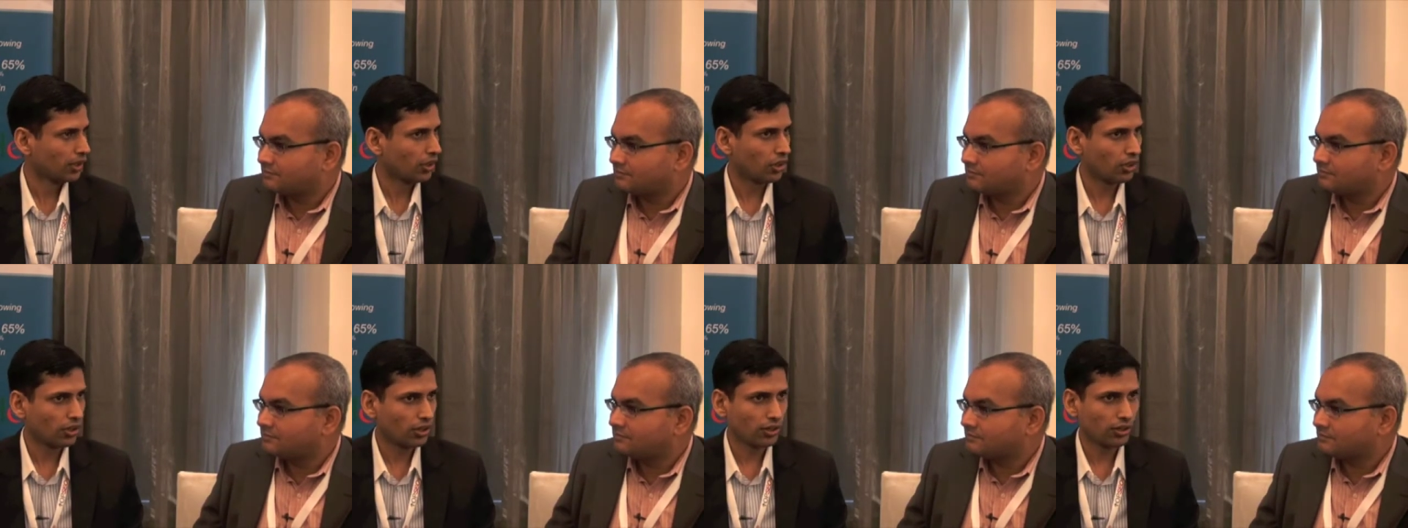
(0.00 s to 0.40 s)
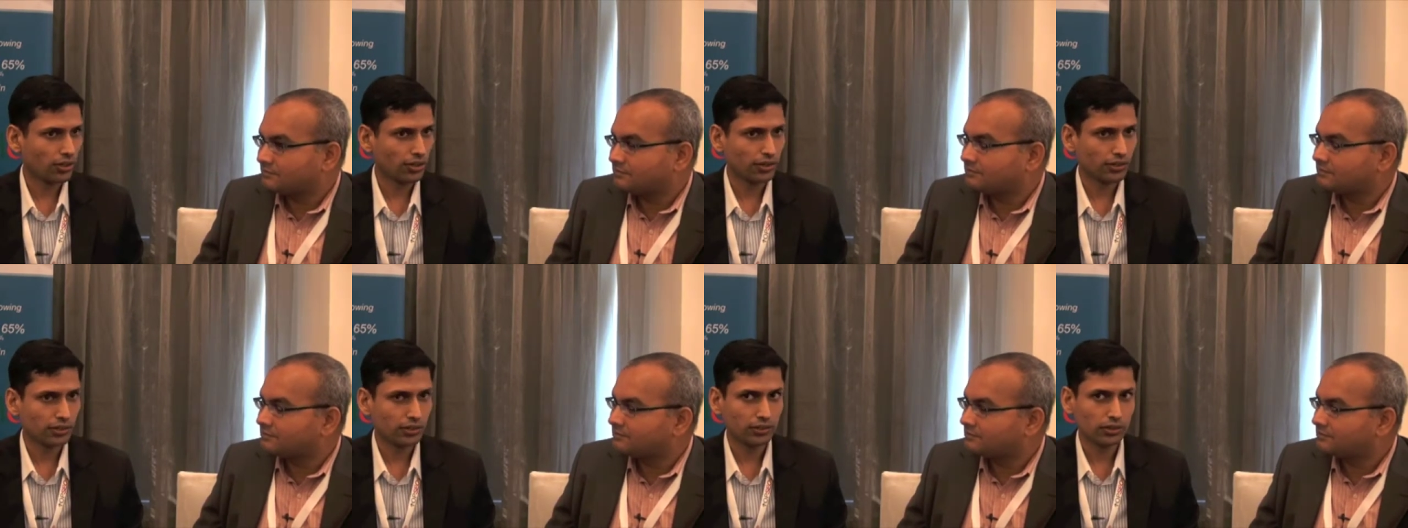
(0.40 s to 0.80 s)

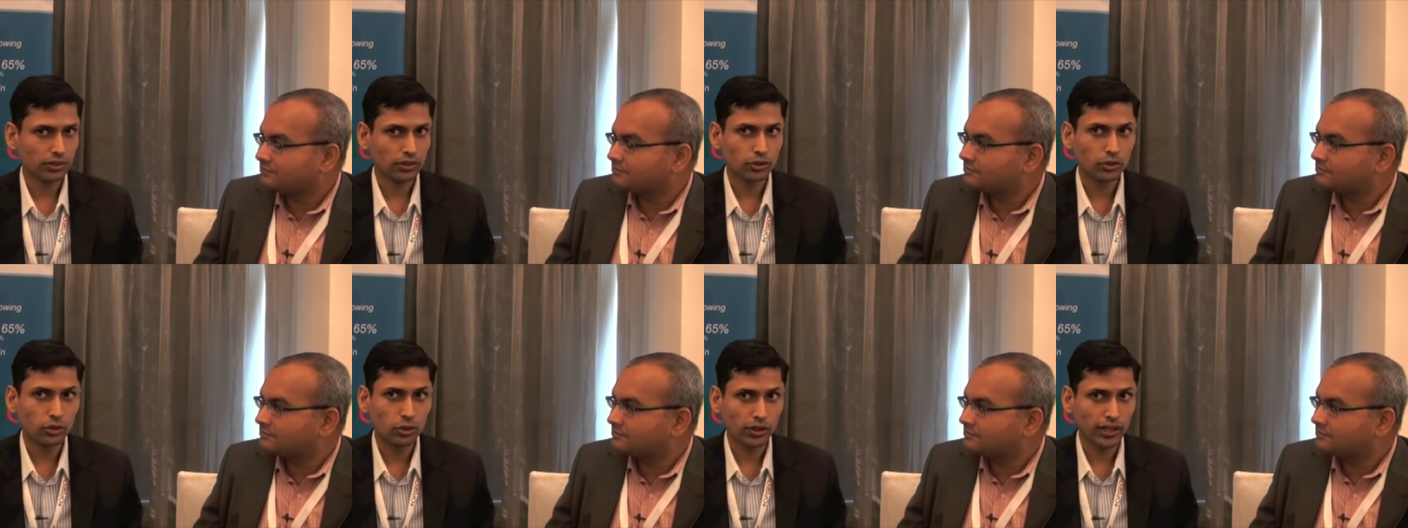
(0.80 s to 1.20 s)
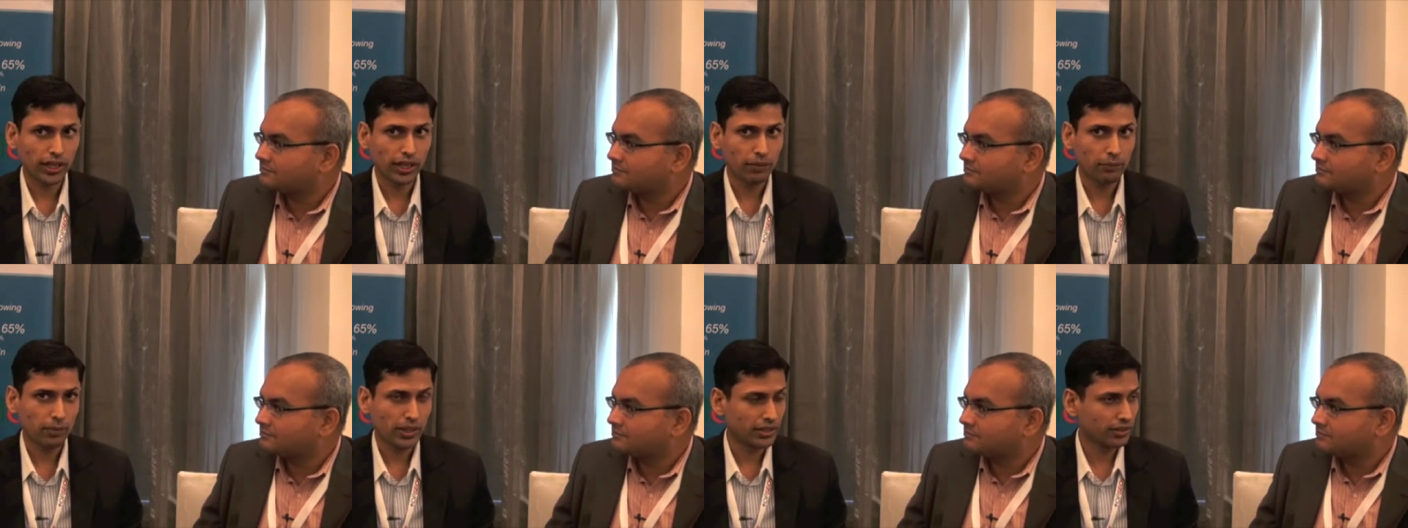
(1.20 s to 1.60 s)
Speaker 1: uh, could
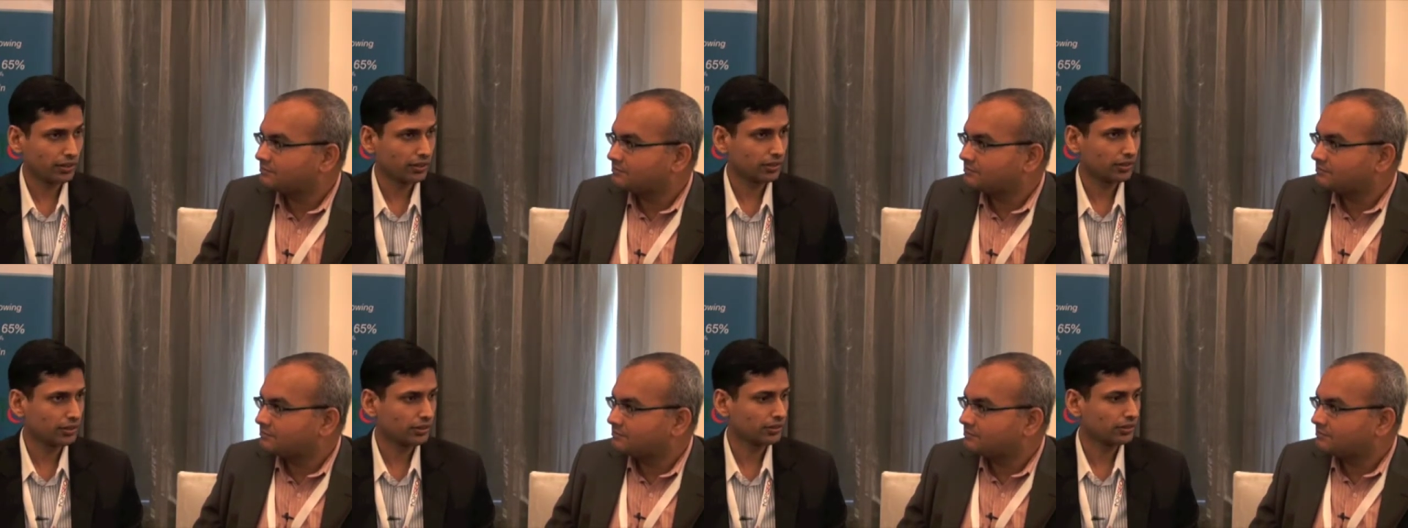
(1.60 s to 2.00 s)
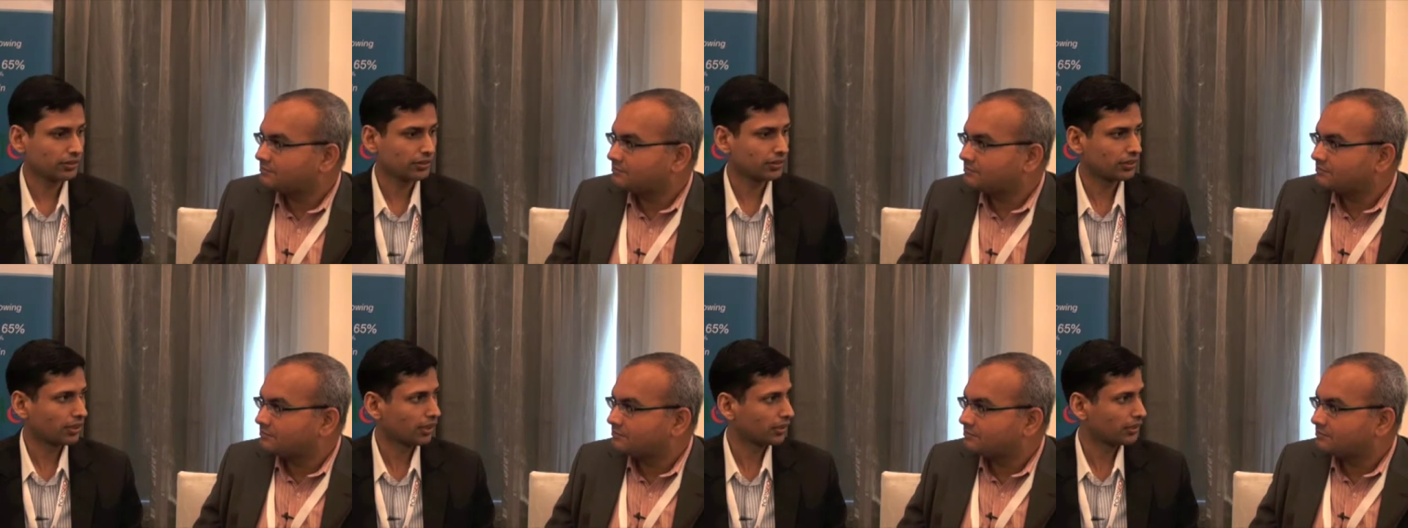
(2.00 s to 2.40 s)
I better
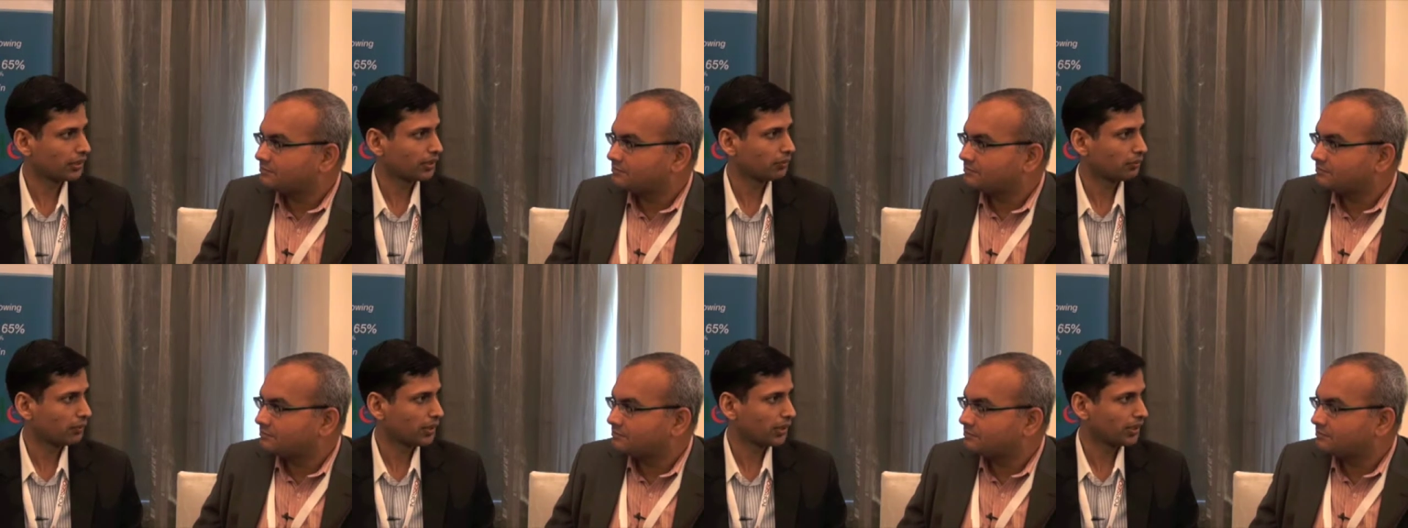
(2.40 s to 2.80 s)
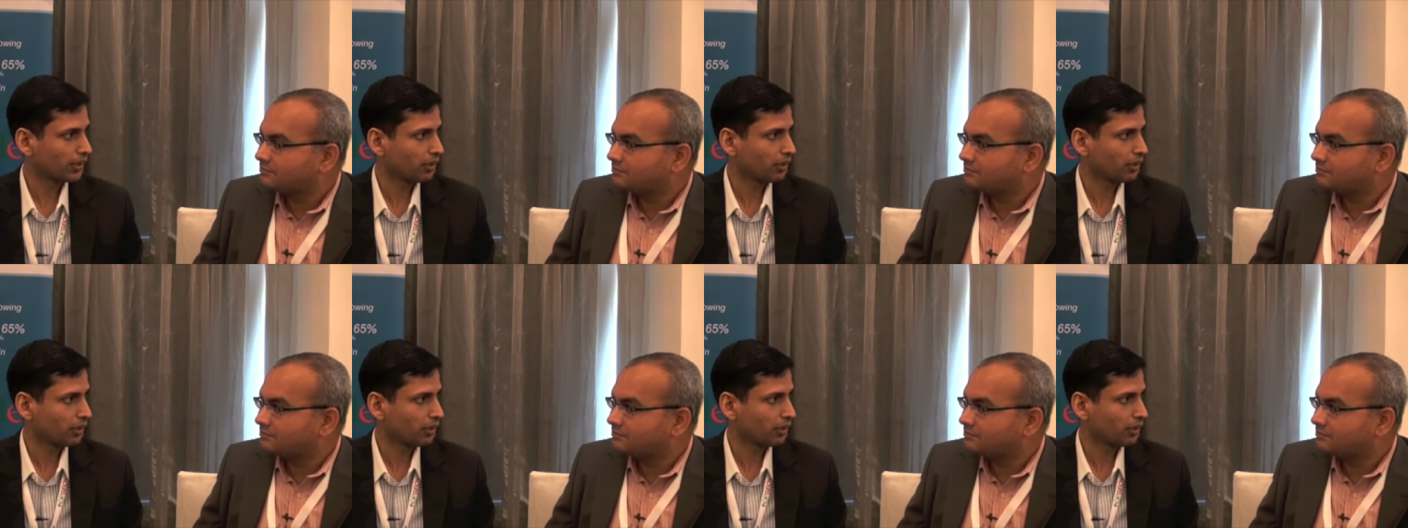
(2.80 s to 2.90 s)
target my